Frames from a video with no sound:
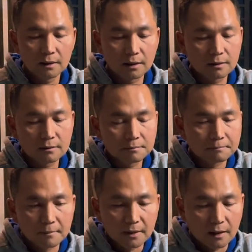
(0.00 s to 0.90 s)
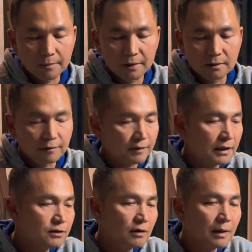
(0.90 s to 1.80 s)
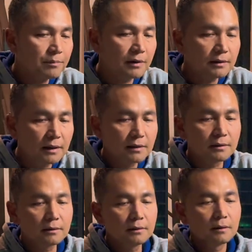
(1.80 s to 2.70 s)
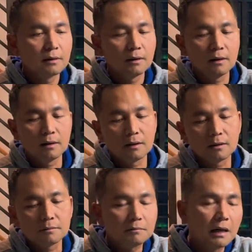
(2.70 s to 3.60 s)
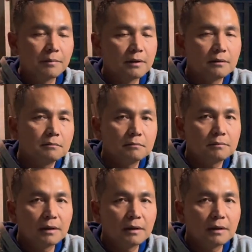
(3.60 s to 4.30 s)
And I mean, if I need to upgrade later, I mean,